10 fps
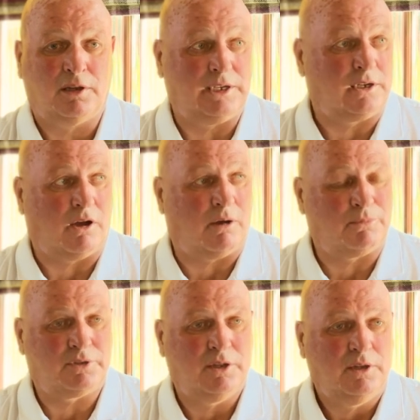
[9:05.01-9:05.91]
League
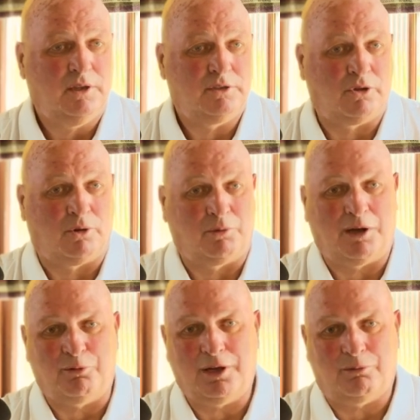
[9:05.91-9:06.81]
Cups. Mm-hmm.
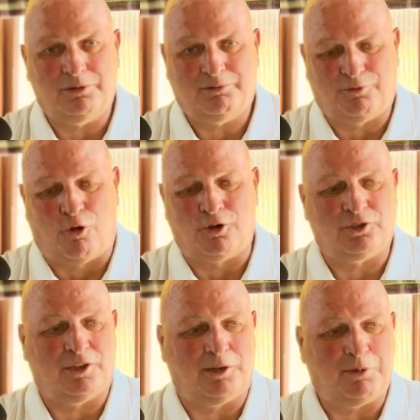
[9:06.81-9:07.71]
So I, I, was
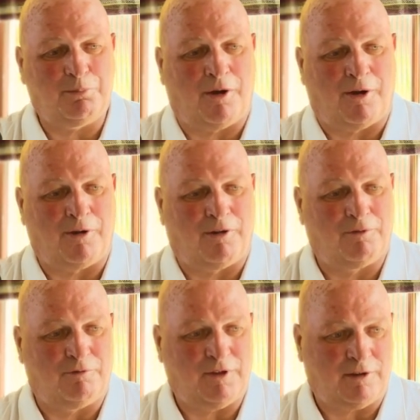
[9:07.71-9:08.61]
fortunate to be part
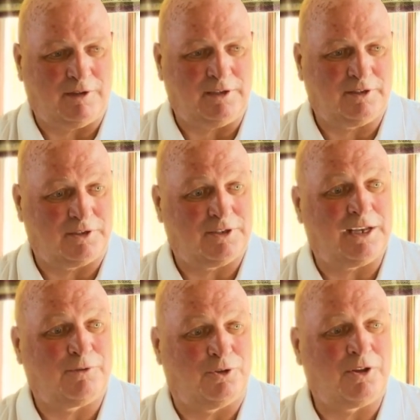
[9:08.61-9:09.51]
of a very
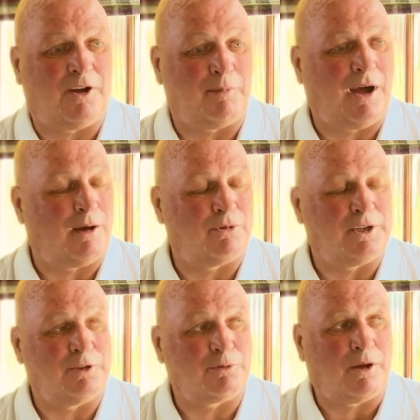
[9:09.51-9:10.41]
successful time at
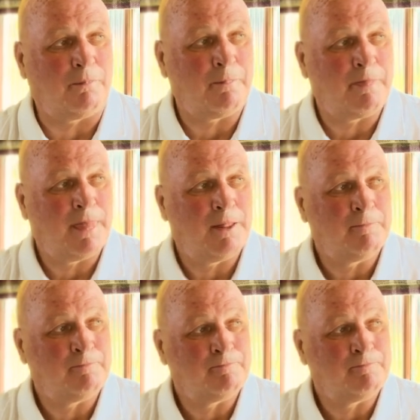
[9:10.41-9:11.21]
Aberdeen as well. So and of course,